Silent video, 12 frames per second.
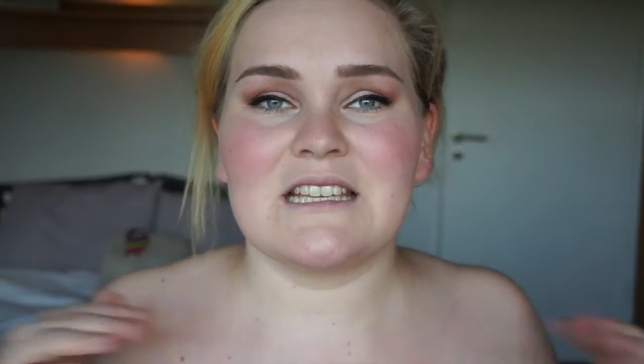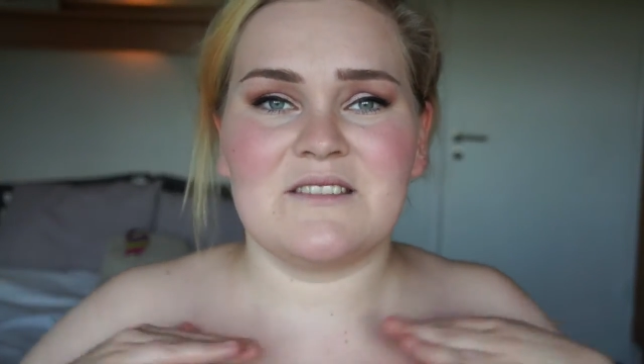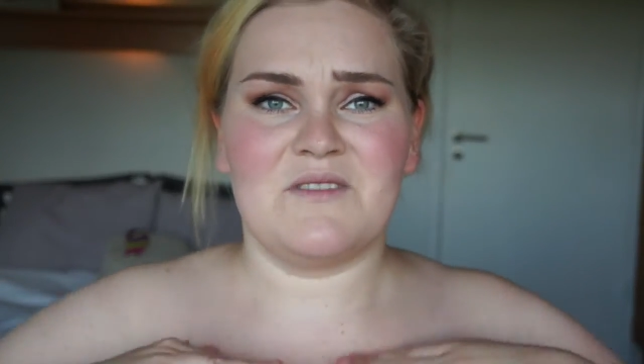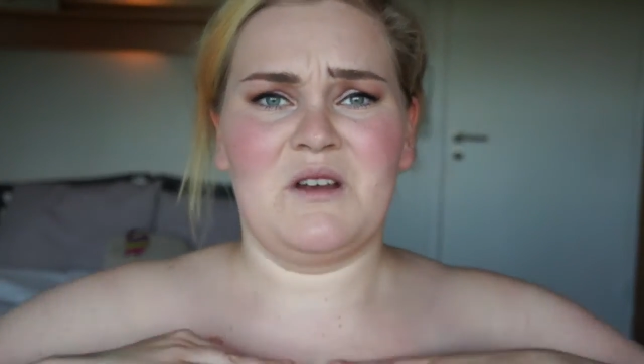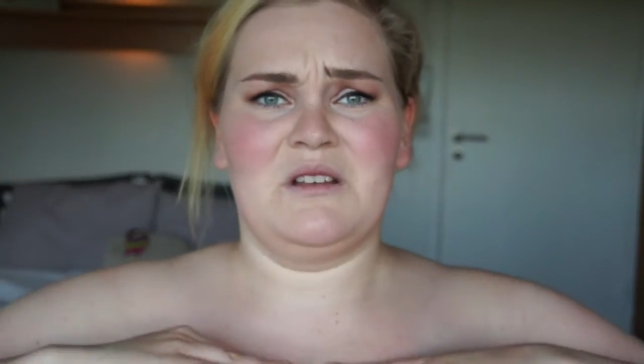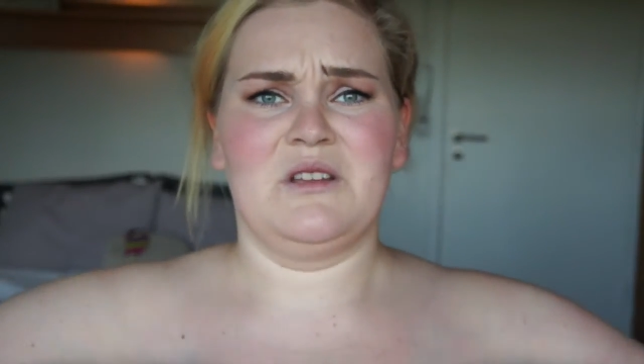It's
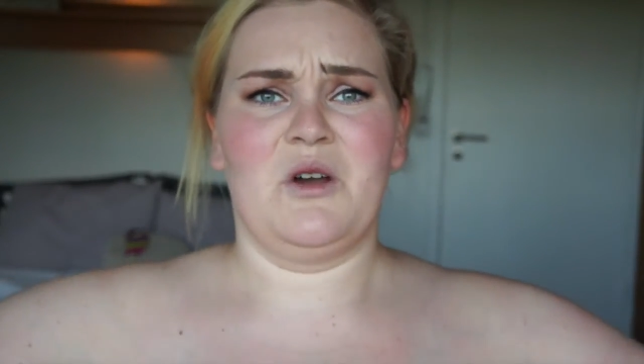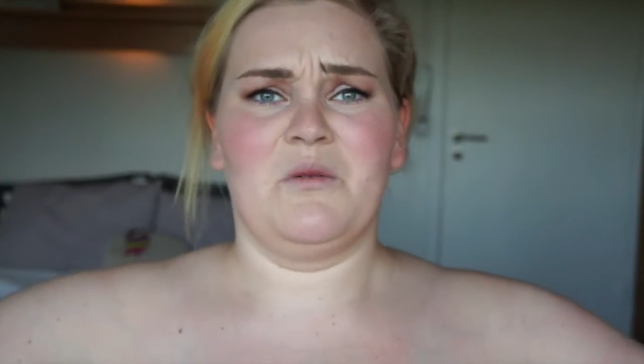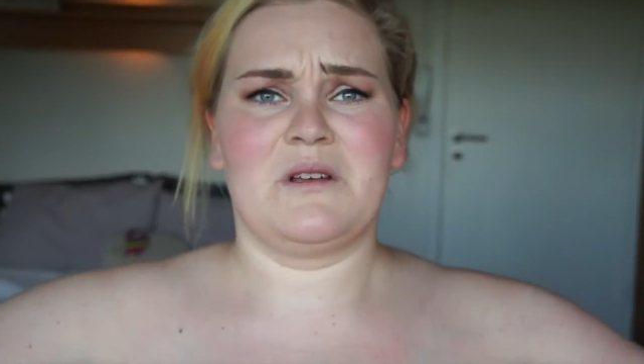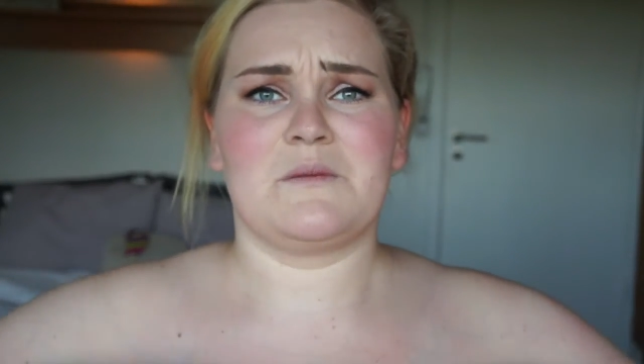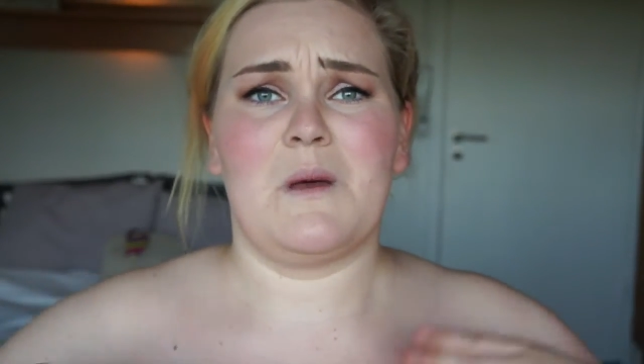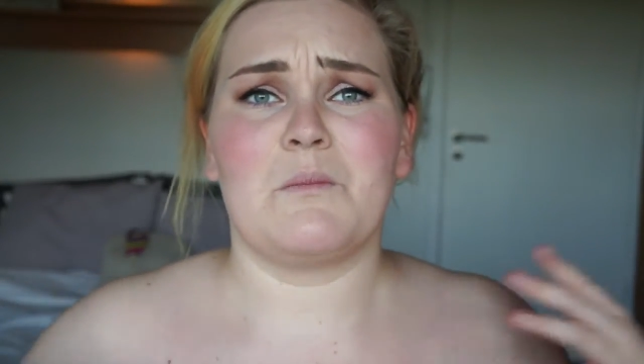very low
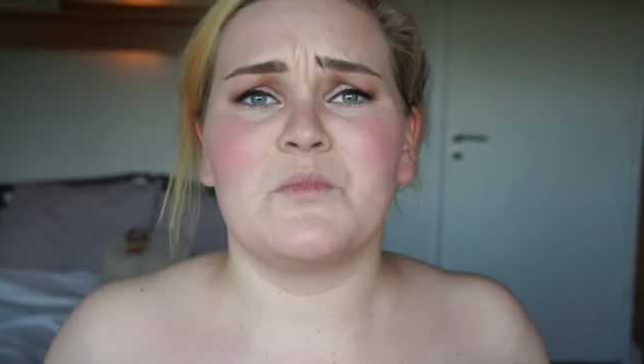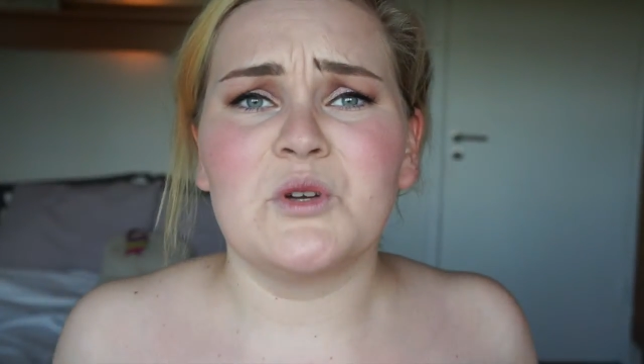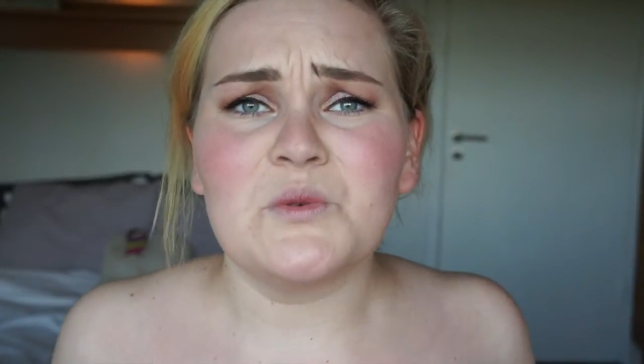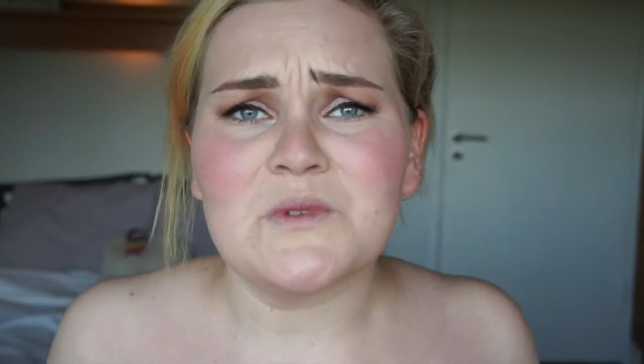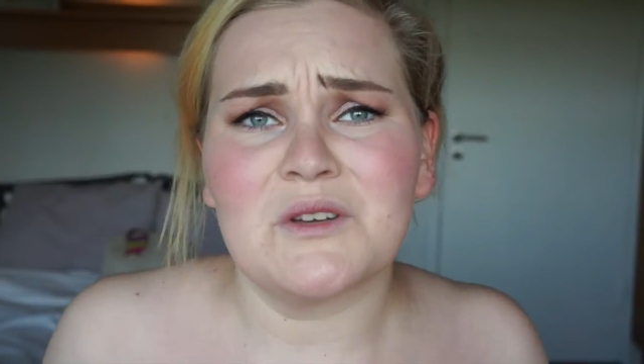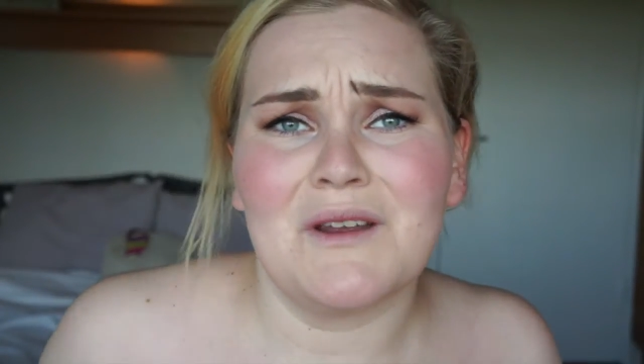because my
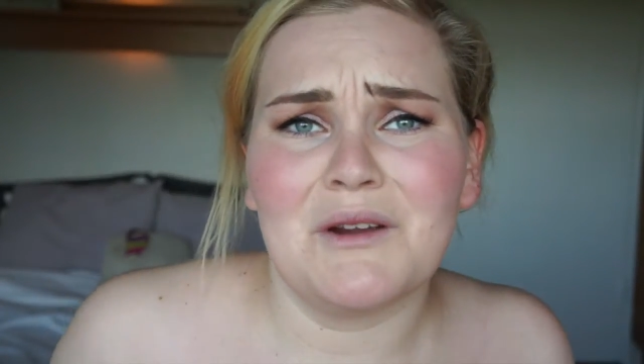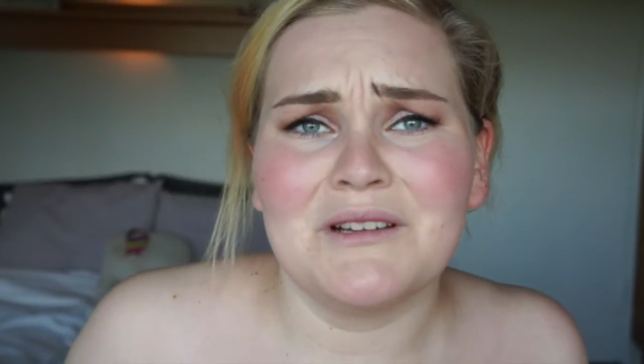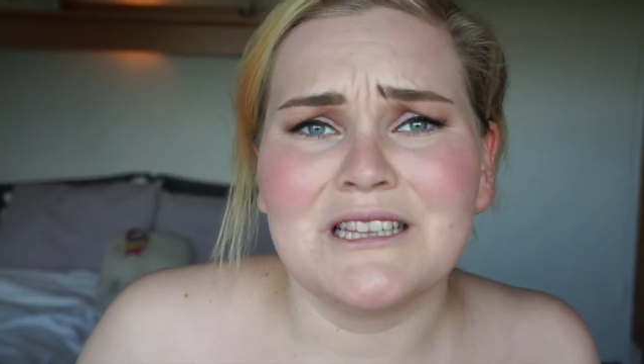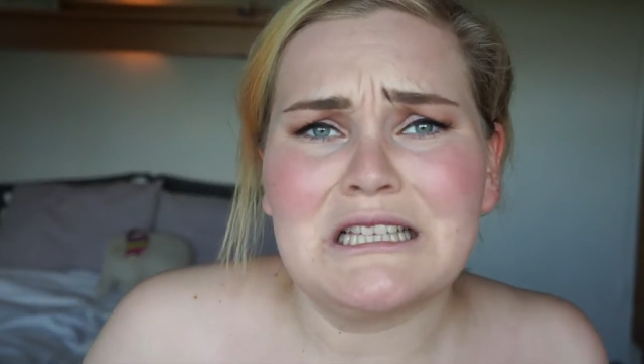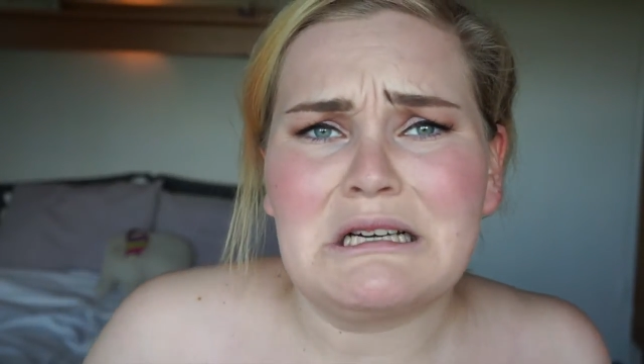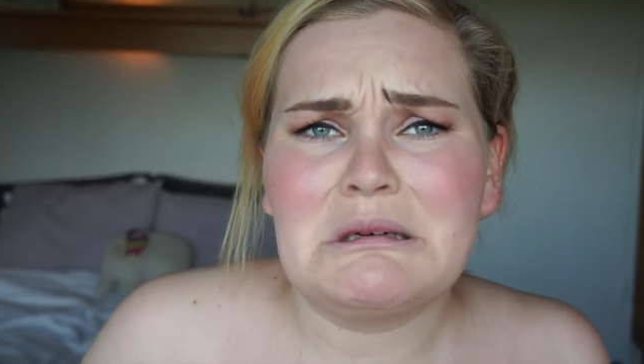boobs are very
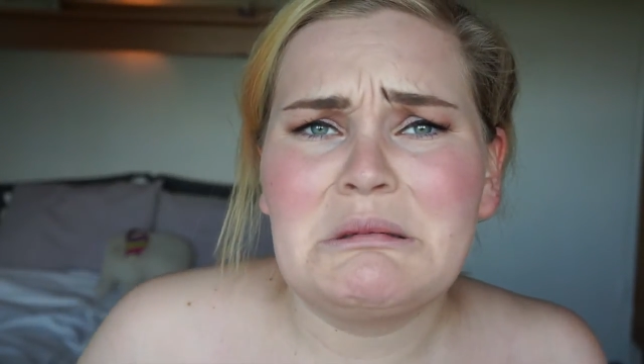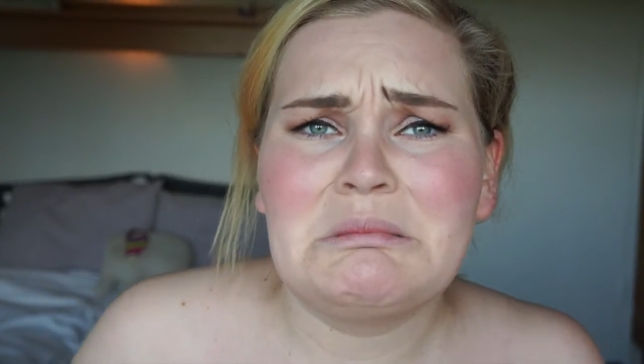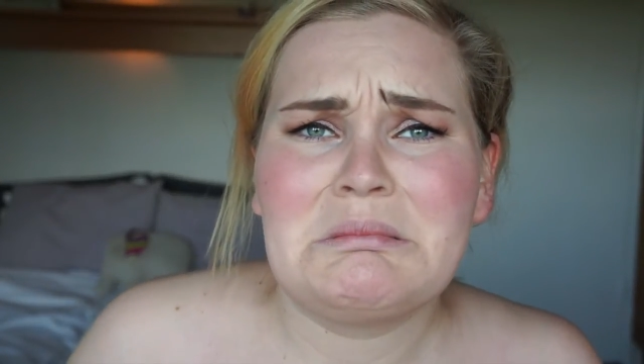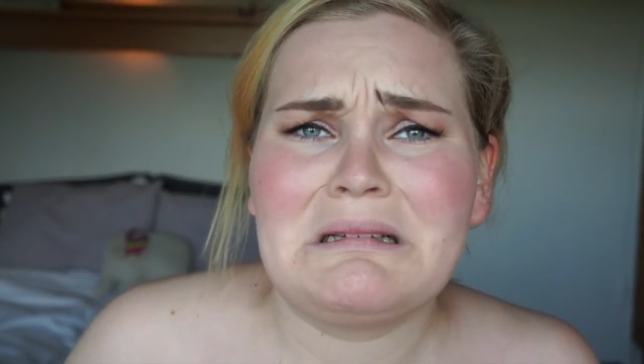low.